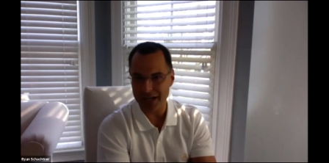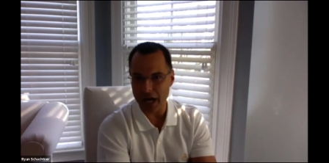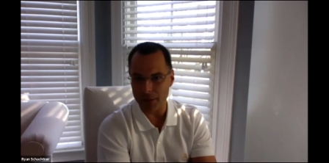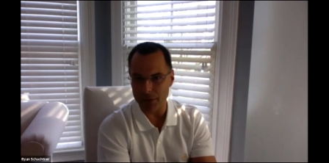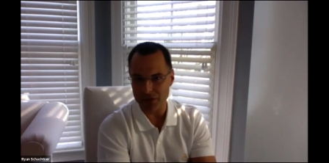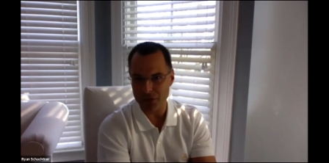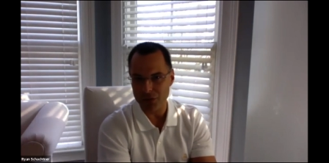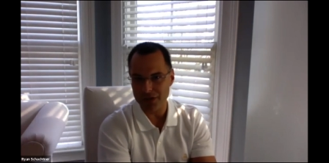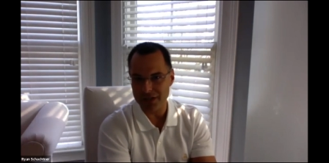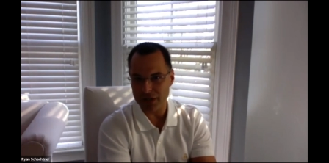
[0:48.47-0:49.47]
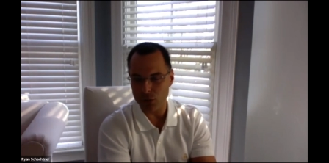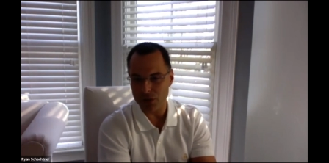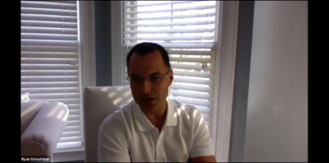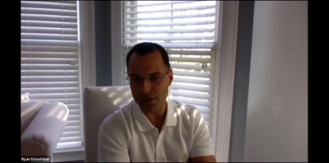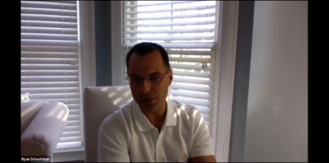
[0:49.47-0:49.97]
an opportunity
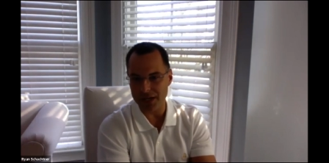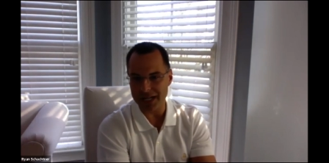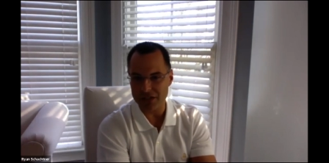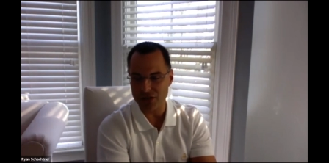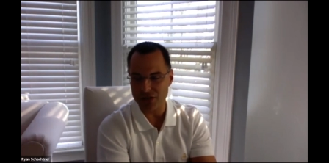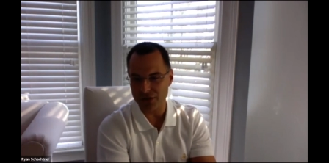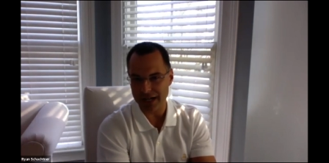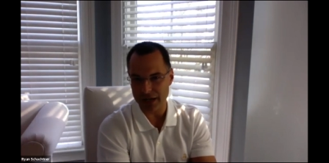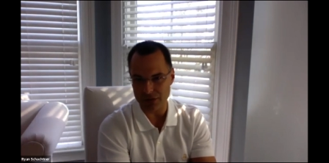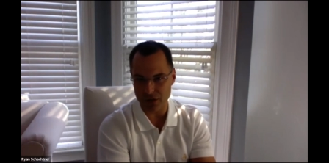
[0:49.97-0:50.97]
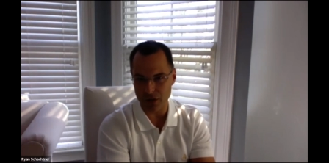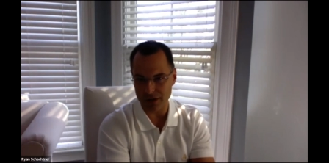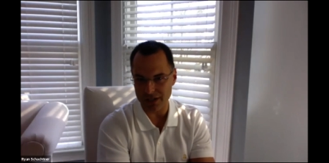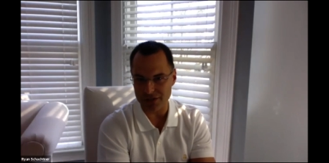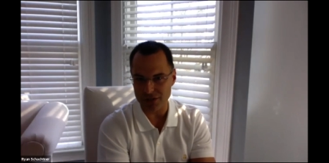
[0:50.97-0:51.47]
with an intern that I was
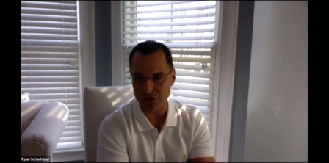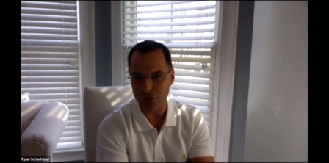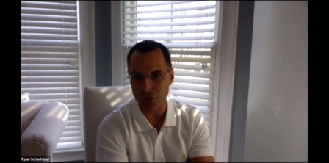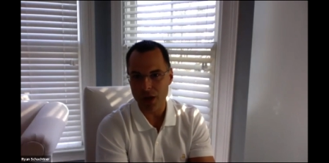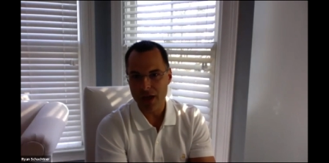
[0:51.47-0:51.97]
talking to,